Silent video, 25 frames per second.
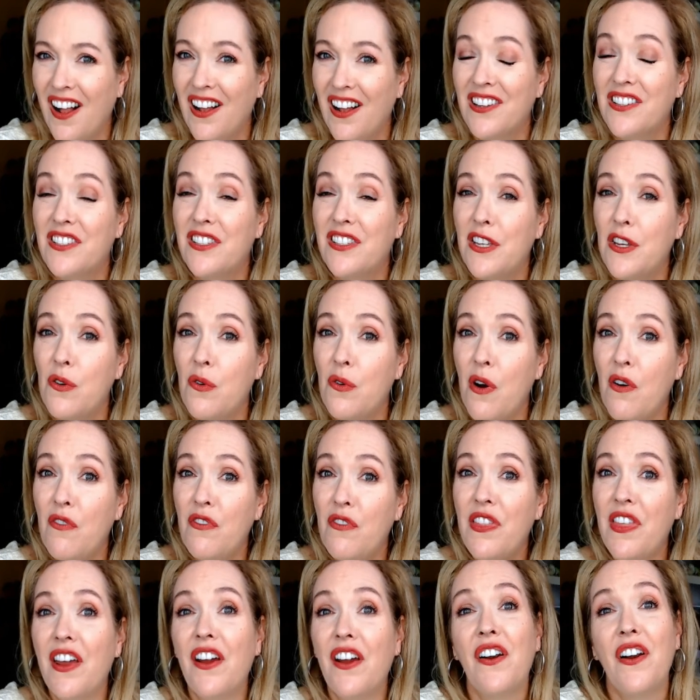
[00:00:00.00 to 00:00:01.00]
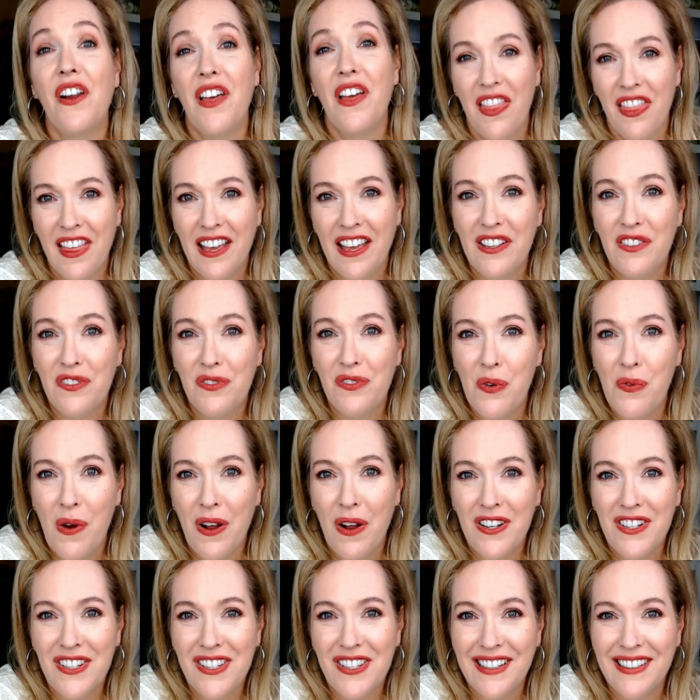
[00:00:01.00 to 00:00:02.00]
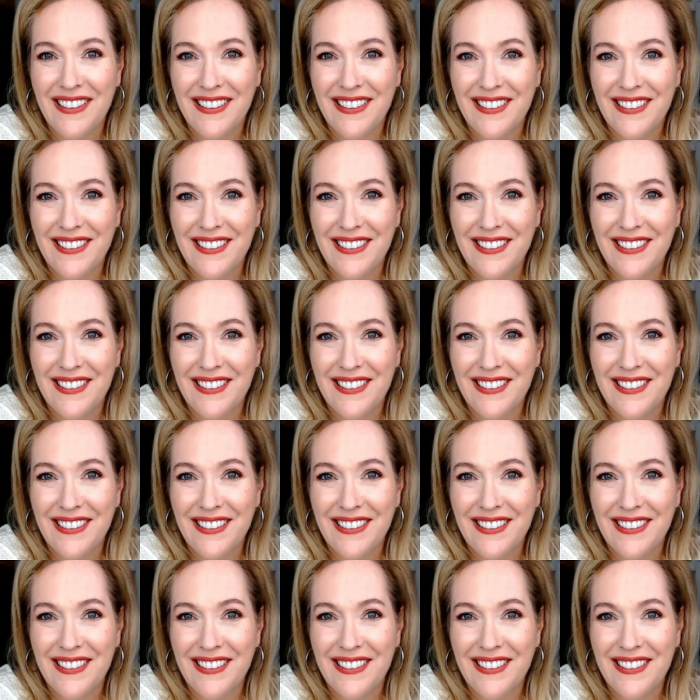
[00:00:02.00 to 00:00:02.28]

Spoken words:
I'll see you over there. Thanks for watching.